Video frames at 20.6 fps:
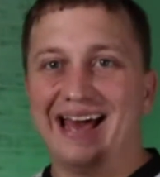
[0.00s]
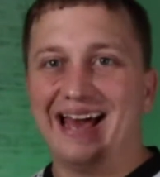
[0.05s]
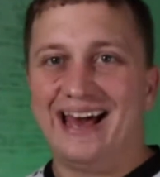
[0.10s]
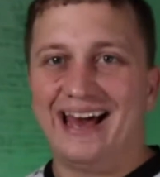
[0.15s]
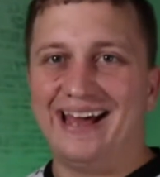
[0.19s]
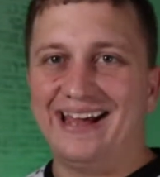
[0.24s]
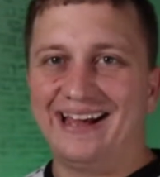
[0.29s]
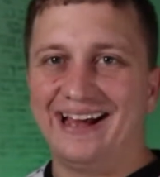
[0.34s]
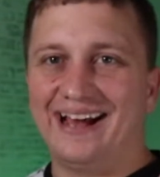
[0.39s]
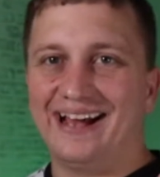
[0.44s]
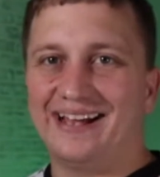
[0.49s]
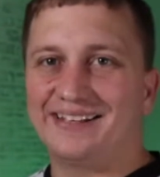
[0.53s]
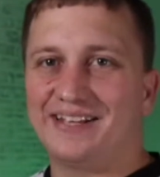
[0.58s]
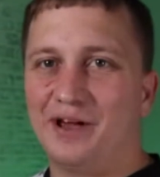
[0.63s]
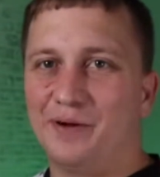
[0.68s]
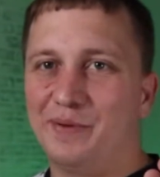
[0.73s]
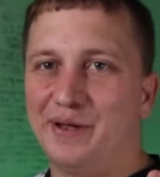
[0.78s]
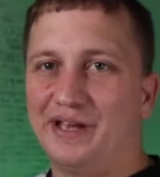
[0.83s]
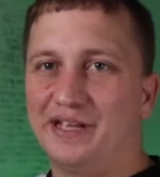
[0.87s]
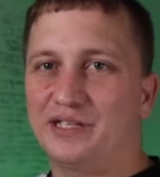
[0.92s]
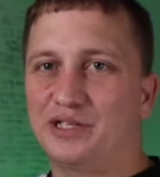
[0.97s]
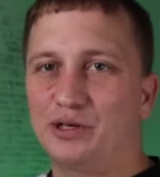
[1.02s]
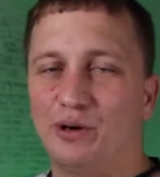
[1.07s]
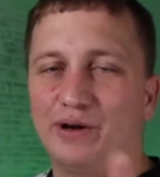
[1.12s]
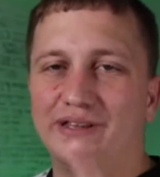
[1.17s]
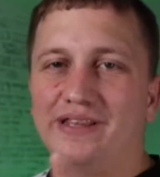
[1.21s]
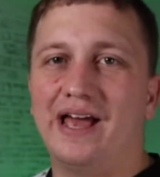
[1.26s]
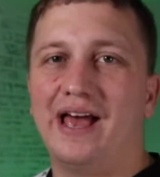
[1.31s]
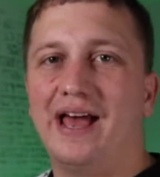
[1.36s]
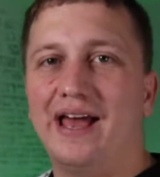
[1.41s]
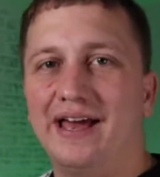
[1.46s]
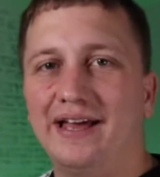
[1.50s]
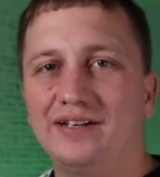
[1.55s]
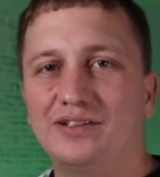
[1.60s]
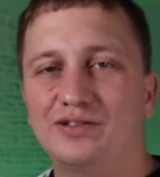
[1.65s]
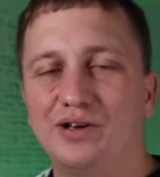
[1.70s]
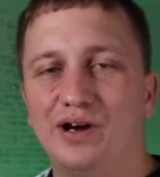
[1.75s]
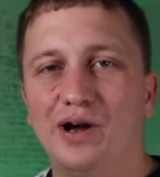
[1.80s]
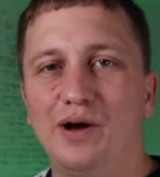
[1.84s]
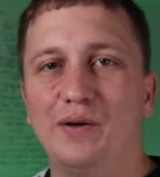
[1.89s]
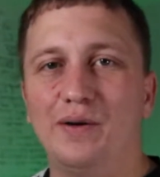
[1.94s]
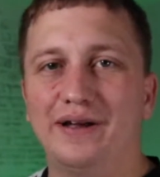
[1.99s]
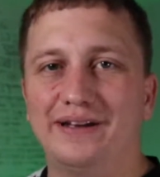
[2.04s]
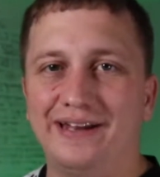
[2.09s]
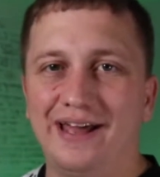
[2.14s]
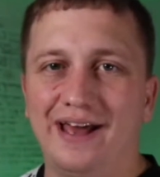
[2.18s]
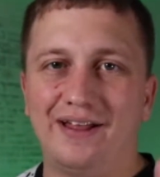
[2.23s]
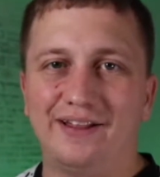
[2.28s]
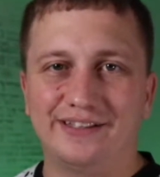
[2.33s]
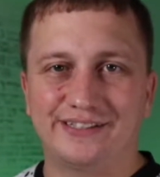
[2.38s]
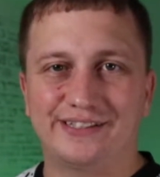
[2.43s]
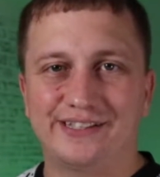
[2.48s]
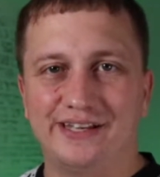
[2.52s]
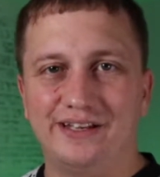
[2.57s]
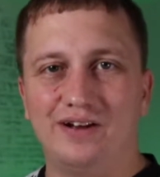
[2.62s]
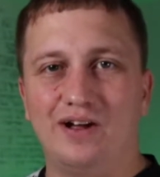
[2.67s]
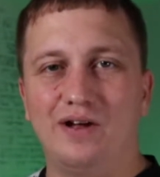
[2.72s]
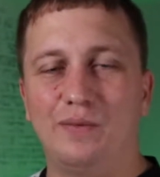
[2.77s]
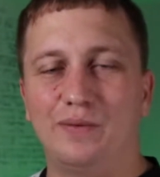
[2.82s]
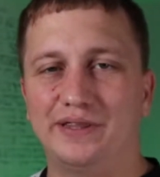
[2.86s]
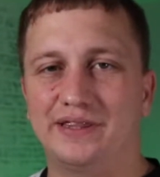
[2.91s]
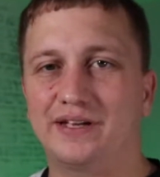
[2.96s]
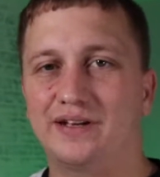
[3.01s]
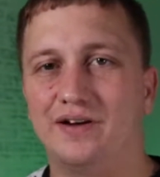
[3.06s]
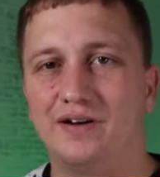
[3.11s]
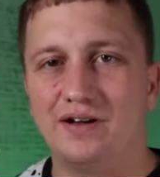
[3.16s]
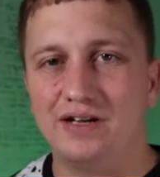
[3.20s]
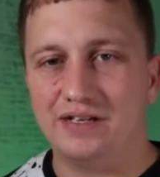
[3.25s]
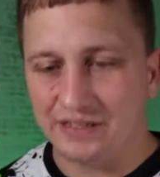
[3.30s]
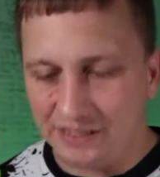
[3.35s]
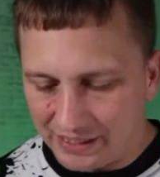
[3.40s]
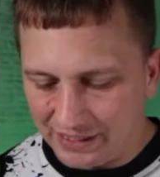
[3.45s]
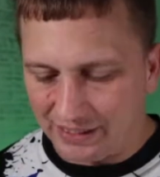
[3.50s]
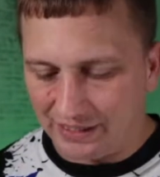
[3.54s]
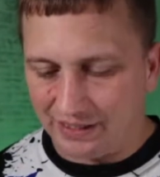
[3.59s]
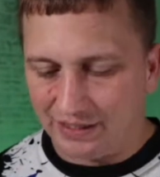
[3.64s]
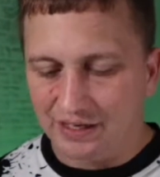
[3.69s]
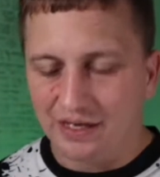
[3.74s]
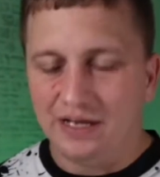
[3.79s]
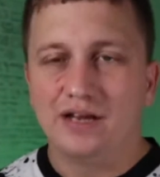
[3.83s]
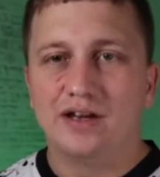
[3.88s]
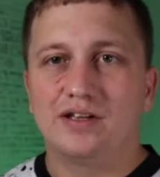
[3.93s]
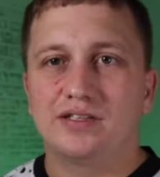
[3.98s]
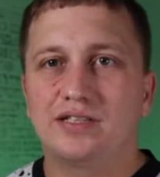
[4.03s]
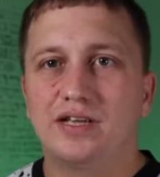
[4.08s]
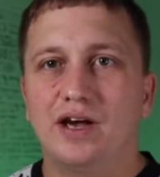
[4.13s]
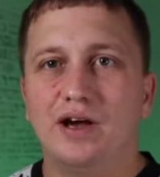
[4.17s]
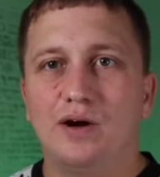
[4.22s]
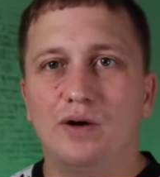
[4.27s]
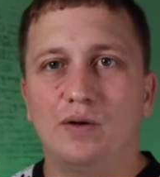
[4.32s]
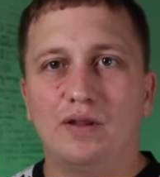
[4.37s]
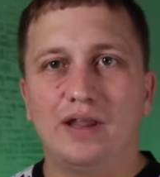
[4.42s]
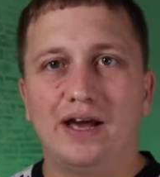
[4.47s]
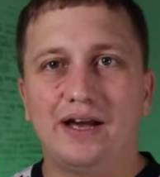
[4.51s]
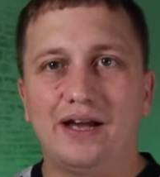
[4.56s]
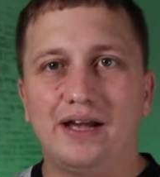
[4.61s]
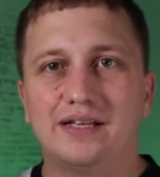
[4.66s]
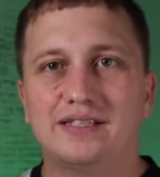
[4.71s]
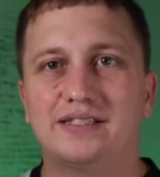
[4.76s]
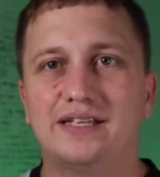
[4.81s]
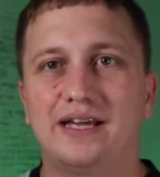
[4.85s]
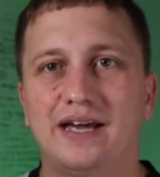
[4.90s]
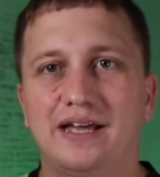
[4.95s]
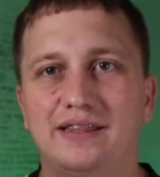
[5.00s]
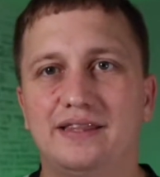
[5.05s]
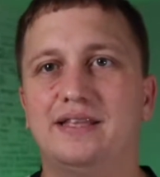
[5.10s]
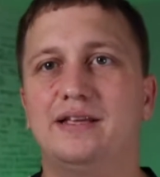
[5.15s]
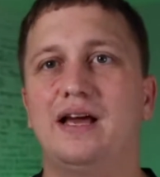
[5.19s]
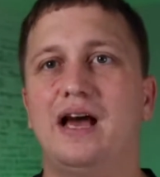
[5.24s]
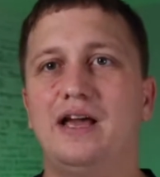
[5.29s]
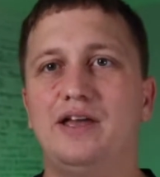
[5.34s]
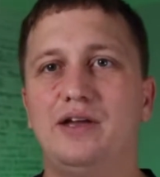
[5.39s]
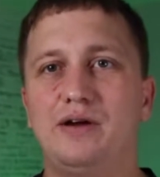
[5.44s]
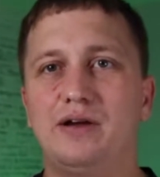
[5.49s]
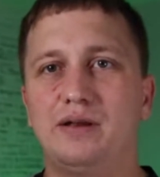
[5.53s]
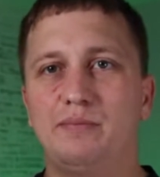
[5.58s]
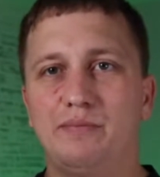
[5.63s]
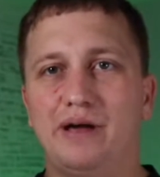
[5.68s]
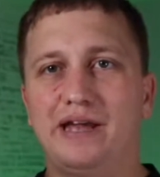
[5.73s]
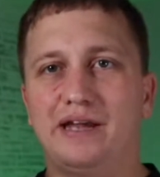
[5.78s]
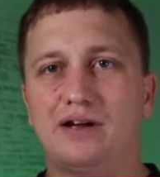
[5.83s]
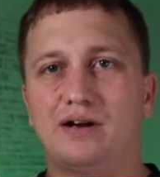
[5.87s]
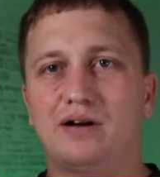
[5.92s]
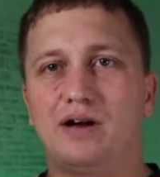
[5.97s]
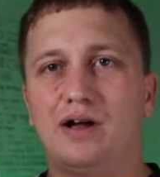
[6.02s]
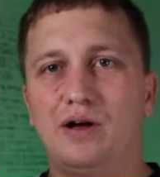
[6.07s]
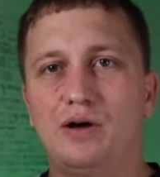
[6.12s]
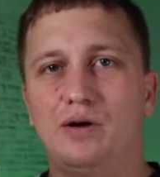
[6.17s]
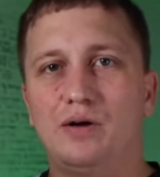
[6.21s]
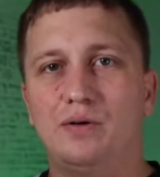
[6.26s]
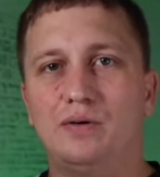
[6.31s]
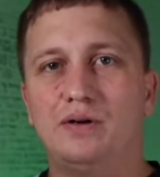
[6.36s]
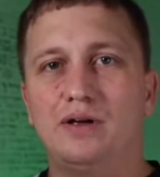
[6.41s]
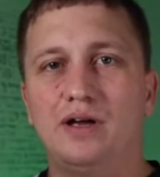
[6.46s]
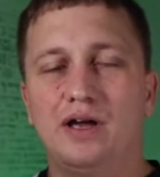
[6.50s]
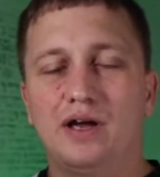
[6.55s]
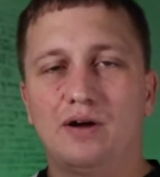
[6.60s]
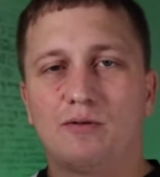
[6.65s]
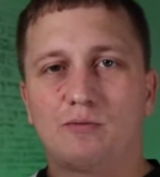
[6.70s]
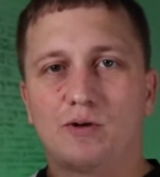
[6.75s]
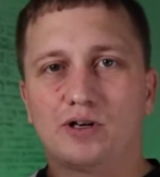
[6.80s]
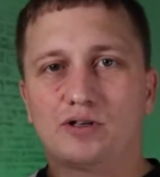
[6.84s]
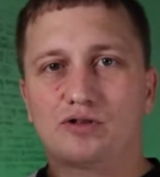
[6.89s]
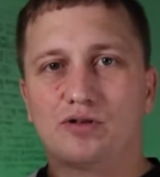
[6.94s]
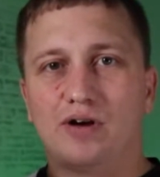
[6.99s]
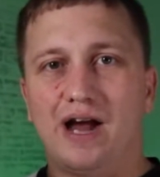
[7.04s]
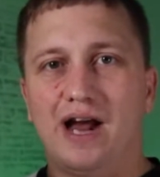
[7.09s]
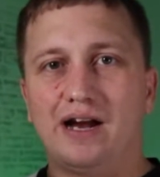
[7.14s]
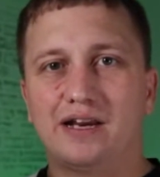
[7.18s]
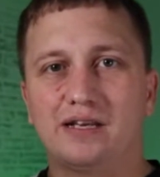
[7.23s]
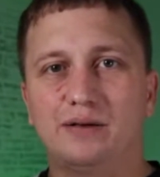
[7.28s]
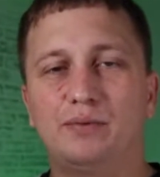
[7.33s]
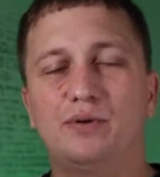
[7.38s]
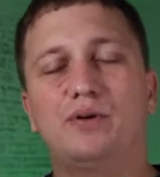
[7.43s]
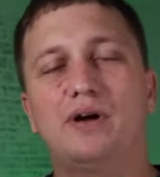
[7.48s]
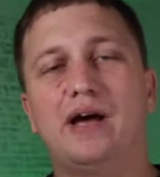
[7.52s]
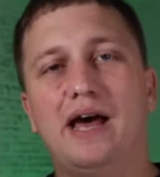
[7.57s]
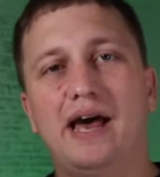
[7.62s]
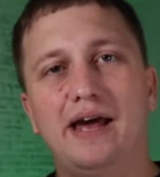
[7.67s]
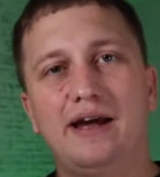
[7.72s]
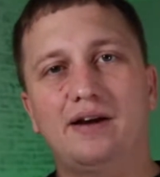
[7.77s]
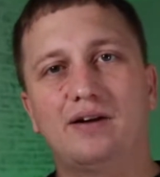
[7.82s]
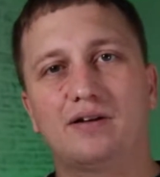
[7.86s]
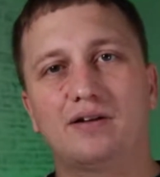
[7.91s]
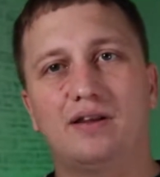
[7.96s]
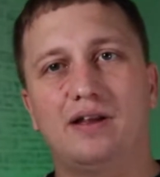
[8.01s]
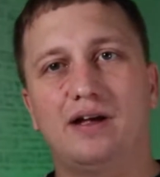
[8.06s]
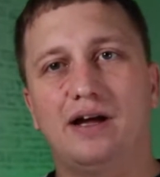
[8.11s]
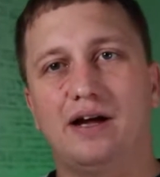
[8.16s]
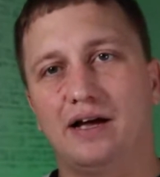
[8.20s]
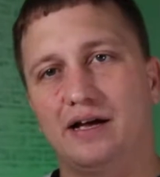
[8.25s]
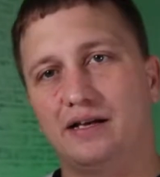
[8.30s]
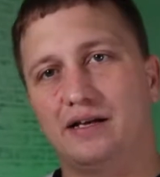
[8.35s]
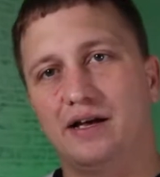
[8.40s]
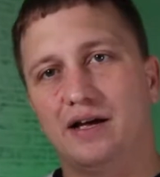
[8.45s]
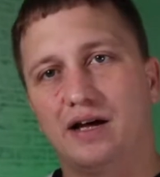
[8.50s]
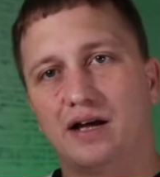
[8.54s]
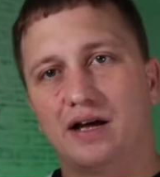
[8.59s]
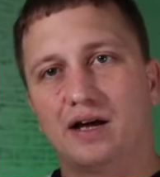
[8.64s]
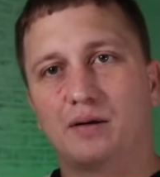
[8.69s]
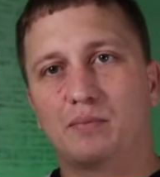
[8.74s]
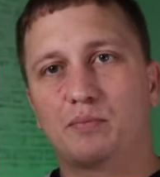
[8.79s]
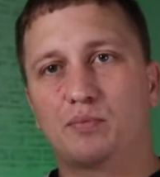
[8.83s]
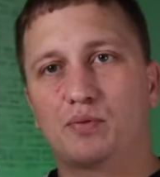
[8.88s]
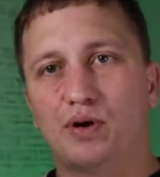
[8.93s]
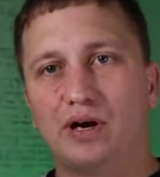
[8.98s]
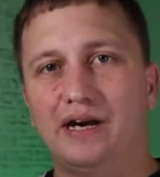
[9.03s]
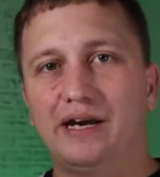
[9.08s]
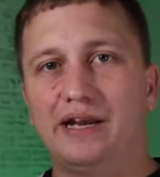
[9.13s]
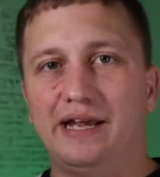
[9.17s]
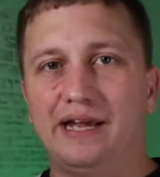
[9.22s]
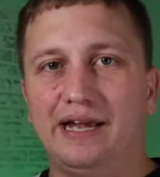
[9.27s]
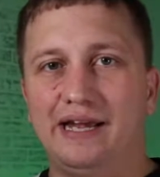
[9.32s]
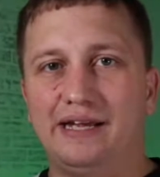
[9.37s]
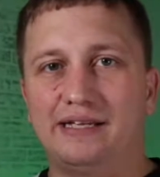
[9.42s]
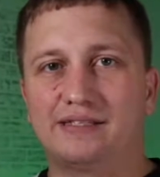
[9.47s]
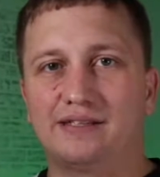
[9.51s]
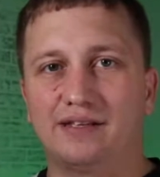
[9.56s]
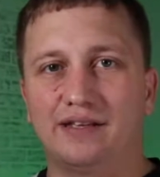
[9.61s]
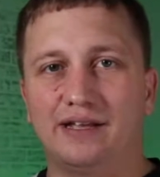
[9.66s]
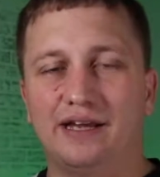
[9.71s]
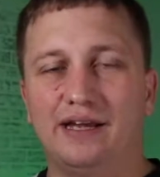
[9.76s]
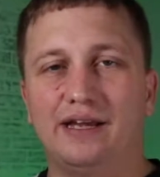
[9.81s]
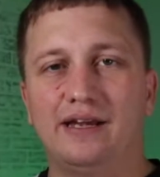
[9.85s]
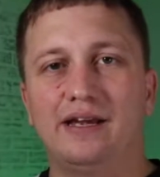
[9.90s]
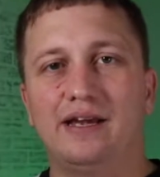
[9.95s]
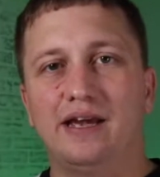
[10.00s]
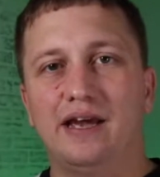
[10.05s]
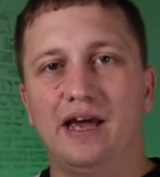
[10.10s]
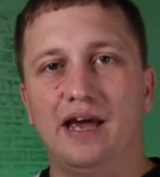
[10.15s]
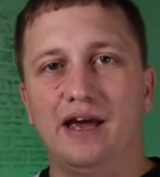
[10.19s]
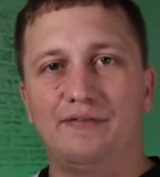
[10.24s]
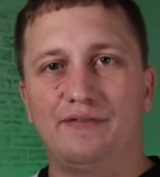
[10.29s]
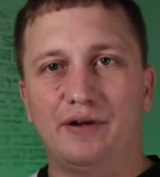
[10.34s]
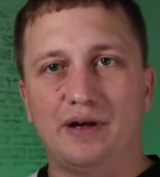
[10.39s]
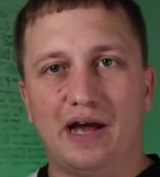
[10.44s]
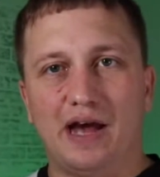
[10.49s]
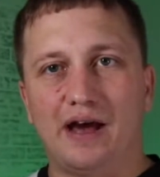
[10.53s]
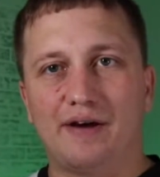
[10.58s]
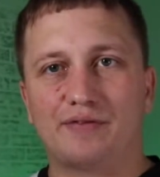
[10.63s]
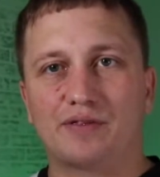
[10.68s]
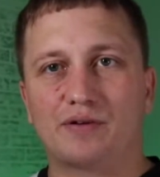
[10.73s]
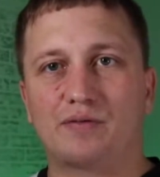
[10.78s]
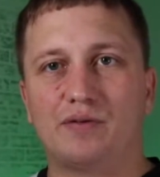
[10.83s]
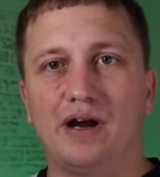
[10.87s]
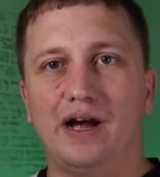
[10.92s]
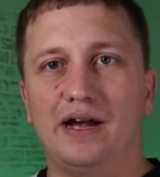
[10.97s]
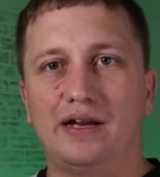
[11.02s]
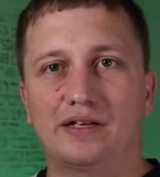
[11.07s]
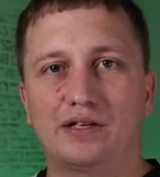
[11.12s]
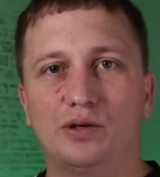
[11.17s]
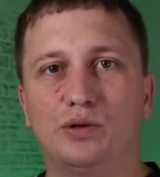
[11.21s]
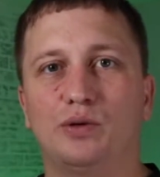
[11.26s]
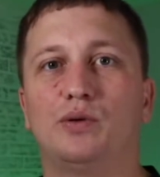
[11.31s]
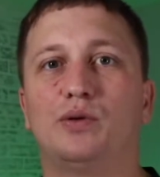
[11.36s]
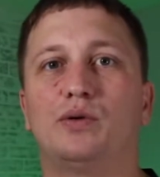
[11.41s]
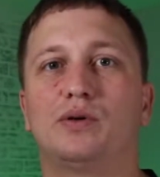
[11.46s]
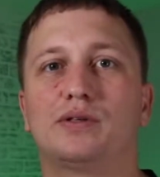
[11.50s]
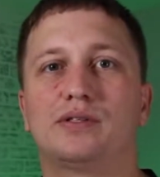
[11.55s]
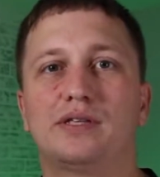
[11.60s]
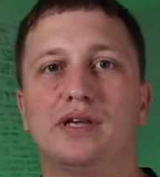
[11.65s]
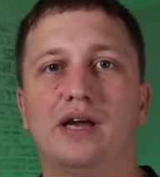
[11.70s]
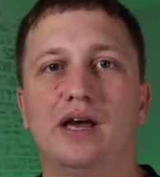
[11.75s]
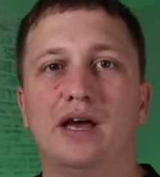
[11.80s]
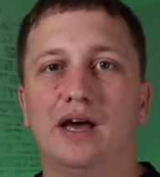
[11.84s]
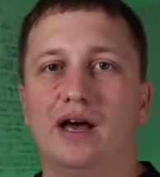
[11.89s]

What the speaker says: Hey guys, hope you enjoyed that intro, and now let's get on with the content. So, like I said, you can make your own retractable anchor line pretty easily if you have the right tools.